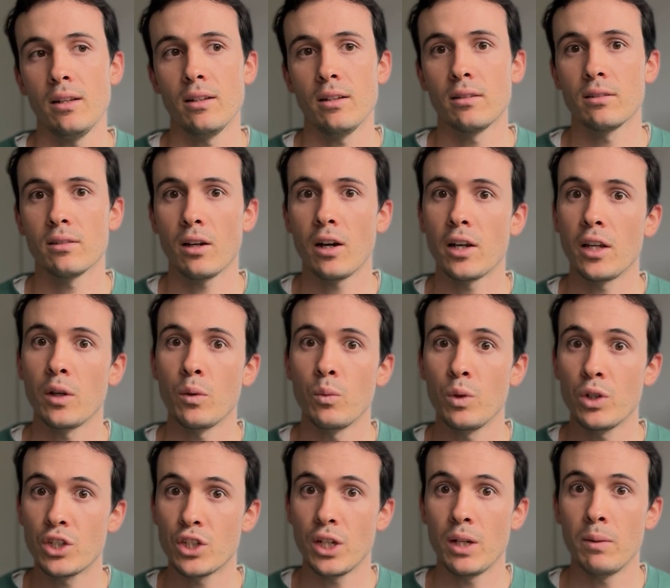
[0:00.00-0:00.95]
deciding
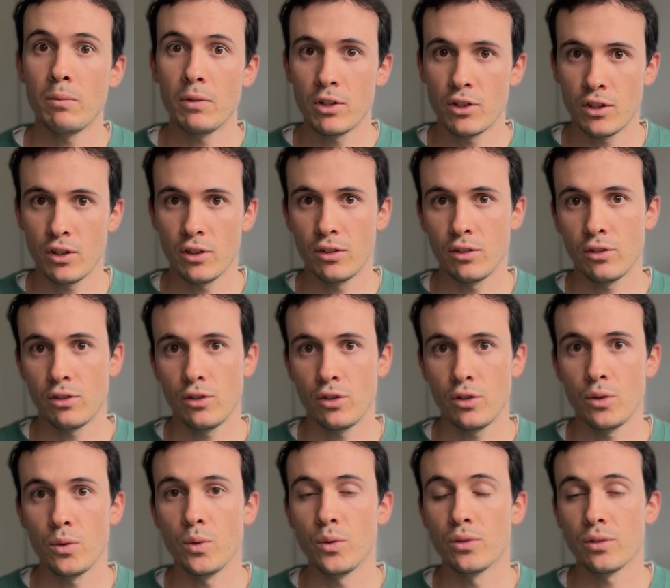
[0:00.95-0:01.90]
which images
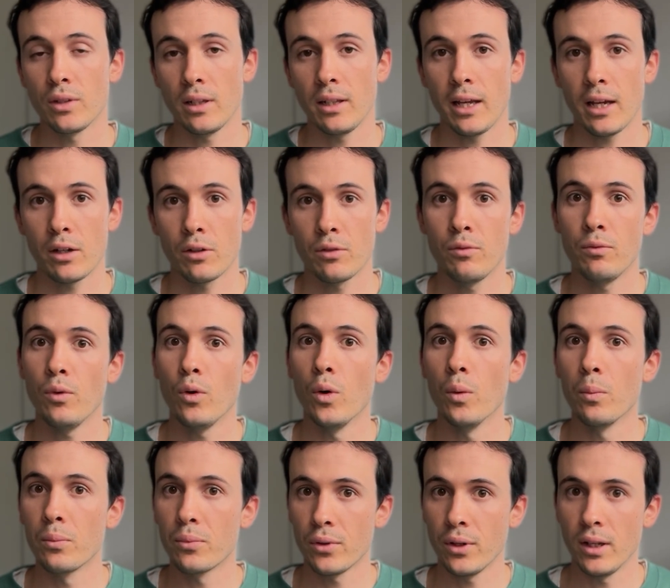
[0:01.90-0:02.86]
to select for
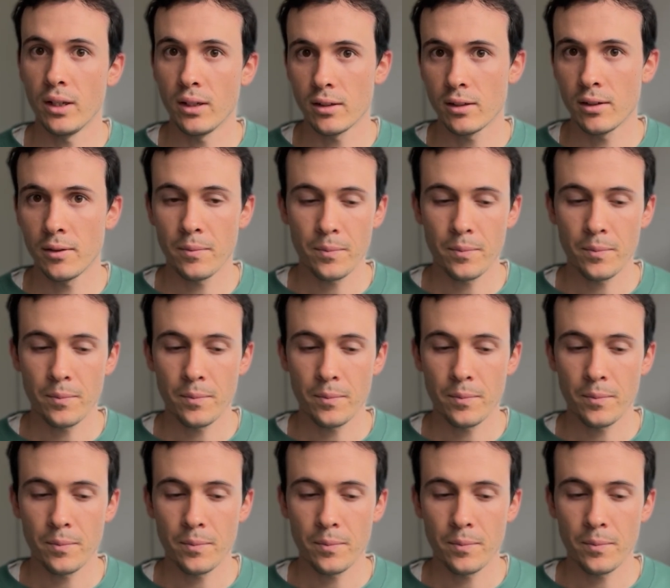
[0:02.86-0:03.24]
print.